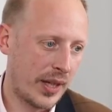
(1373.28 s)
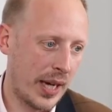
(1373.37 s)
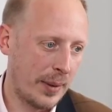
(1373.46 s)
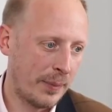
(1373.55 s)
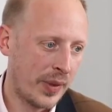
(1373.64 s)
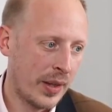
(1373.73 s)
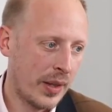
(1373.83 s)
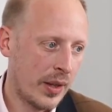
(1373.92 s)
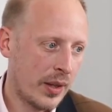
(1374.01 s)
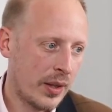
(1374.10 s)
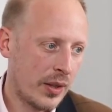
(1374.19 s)
Okay.
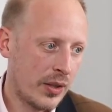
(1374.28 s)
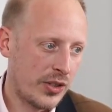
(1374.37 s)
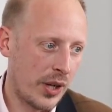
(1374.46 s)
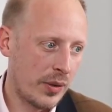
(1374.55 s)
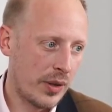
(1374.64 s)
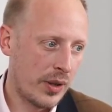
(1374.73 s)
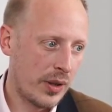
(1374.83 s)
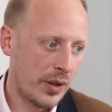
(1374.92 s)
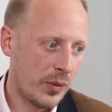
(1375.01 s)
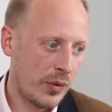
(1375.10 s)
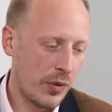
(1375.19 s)
So
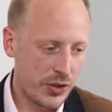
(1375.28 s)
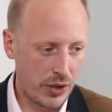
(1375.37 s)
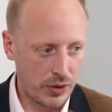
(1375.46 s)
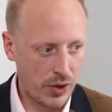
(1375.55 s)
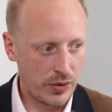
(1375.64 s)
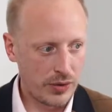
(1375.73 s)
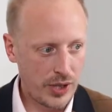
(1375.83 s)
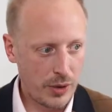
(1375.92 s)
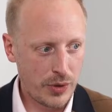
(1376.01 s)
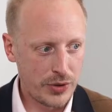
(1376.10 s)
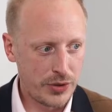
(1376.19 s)
we've also got the
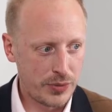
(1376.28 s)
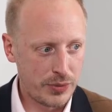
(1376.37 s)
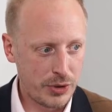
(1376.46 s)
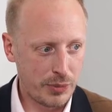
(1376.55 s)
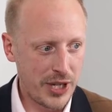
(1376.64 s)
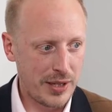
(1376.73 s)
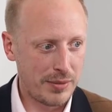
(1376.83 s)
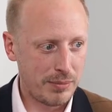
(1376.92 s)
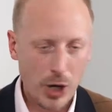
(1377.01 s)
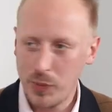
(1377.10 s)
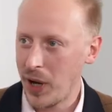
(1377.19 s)
OWASP Top
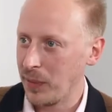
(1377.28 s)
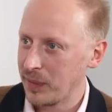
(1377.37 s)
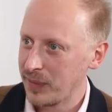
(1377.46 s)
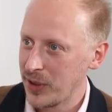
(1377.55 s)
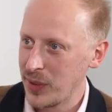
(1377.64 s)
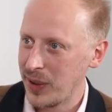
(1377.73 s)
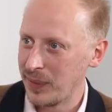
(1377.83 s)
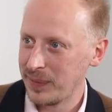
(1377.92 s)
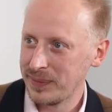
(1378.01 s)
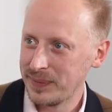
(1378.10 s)
10 mobile as well.